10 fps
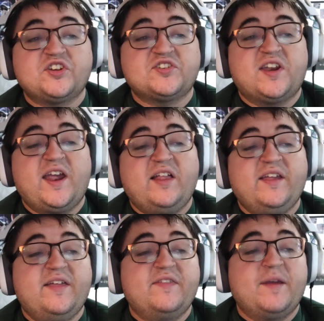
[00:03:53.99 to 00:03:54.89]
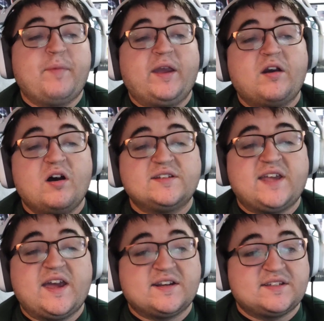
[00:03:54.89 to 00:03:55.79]
Justin Haley and they make
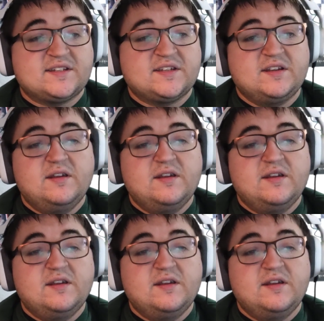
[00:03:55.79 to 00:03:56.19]
contact,